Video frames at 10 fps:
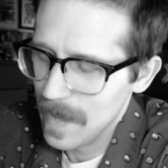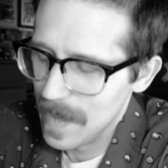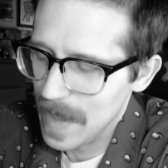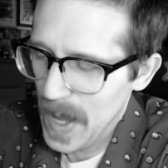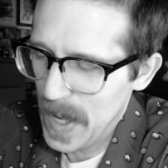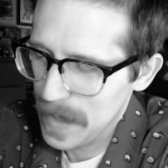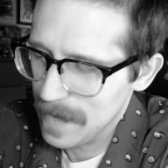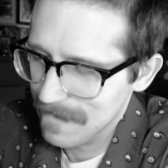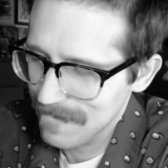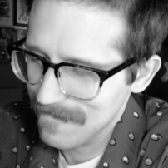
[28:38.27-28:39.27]
that
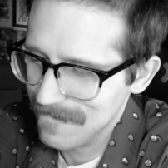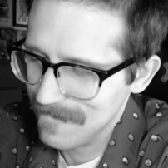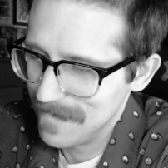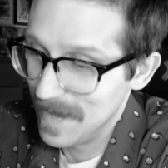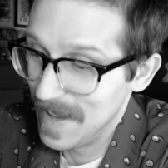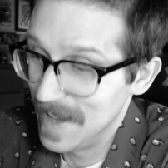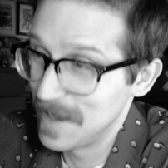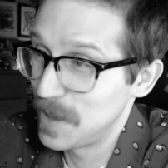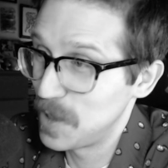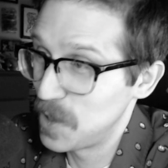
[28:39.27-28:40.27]
is
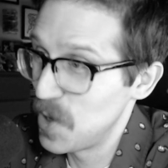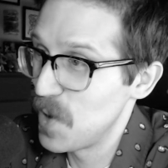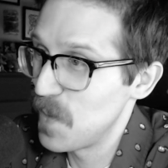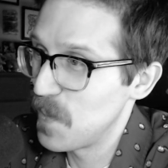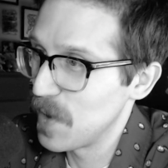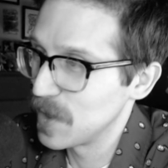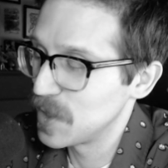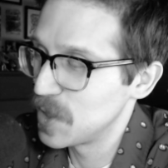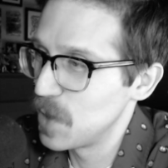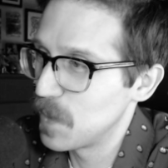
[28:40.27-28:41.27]
super,
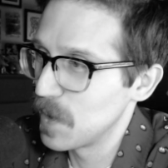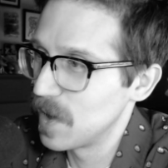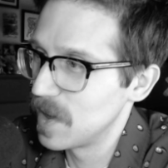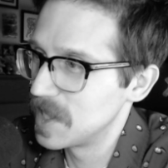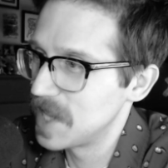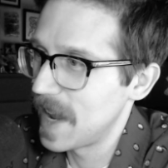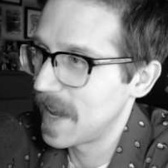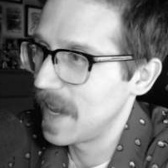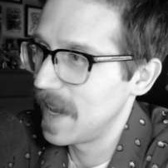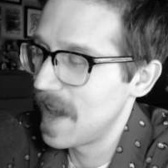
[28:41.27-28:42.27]
super
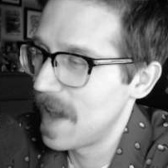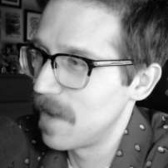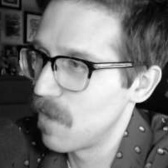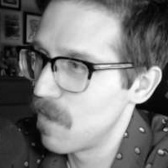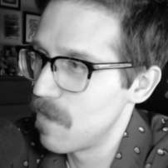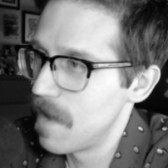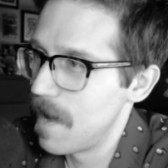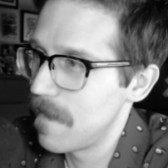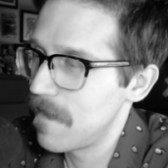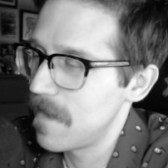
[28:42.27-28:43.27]
janky and
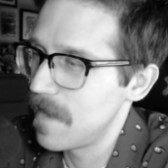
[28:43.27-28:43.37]
rough.